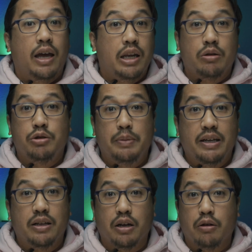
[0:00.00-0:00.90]
Now, to
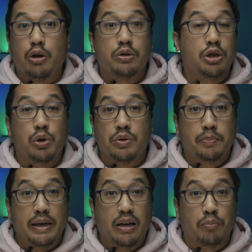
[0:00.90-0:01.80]
be clear, those huge
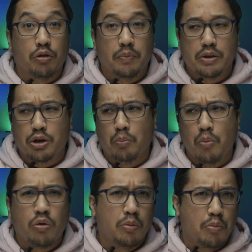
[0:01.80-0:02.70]
speed improvements are
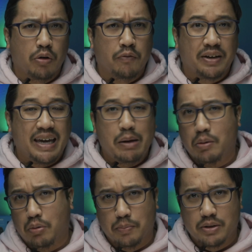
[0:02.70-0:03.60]
more important for
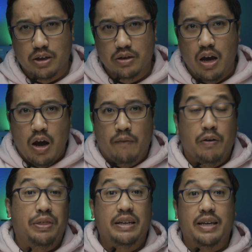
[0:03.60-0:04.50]
gaming purposes
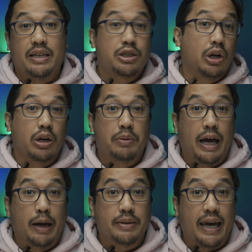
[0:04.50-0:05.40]
for things like startup
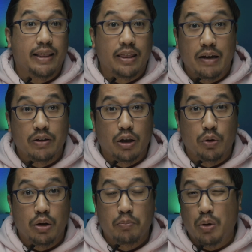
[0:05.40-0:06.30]
times and level
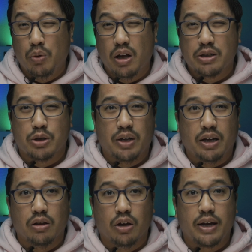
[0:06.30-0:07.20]
loading, but we'll also
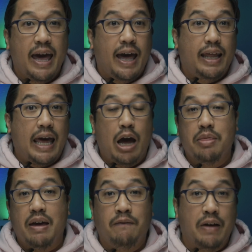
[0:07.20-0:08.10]
take a look at how
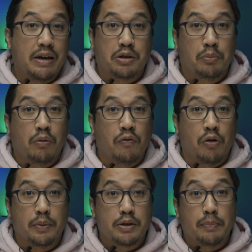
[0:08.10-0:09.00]
that faster
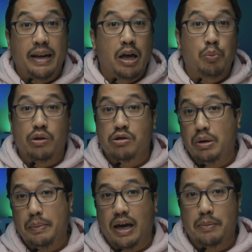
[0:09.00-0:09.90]
performance might help with
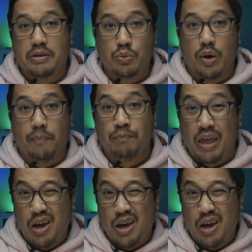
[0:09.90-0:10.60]
streaming apps as well.